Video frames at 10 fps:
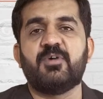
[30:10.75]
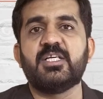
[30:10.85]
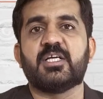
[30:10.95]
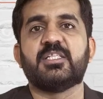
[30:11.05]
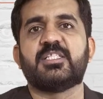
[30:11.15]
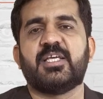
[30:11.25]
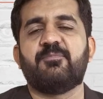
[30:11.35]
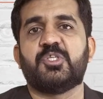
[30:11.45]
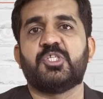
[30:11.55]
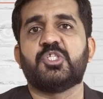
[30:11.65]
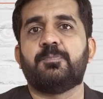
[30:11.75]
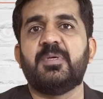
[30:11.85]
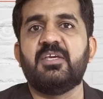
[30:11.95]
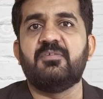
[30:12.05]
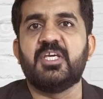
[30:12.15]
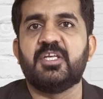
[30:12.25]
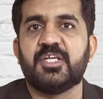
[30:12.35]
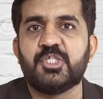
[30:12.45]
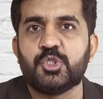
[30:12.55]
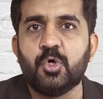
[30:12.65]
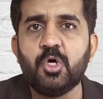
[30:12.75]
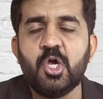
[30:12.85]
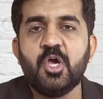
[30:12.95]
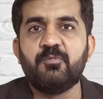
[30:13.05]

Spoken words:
one concept, which is PV ratio,